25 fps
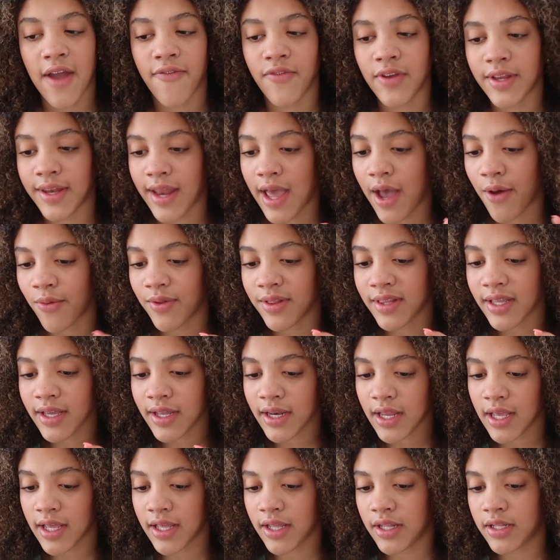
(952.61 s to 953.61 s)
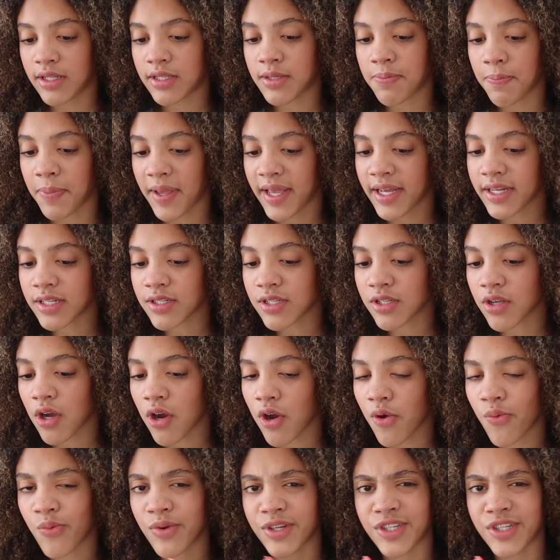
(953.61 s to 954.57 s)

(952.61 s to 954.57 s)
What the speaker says: every now and then is PixArt,